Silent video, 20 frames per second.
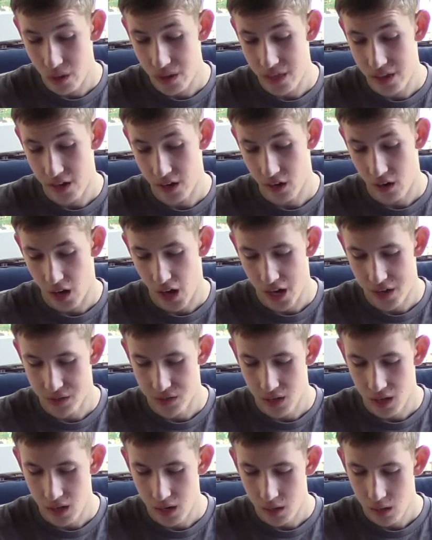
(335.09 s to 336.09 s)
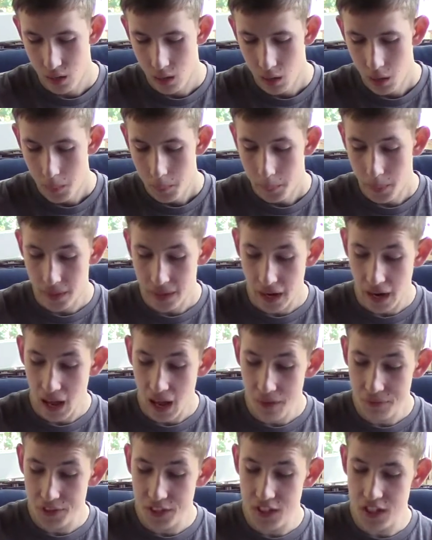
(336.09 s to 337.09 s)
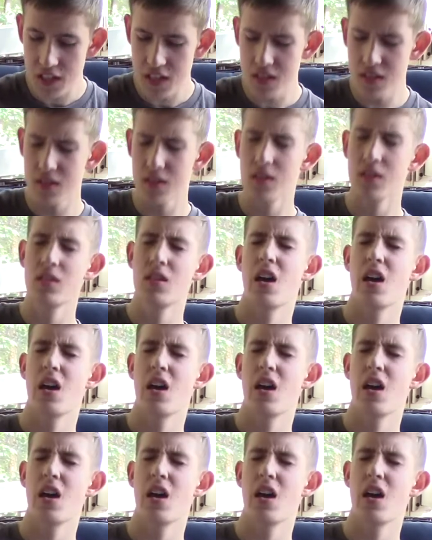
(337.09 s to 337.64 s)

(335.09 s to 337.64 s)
there," I said. "But I haven't eaten in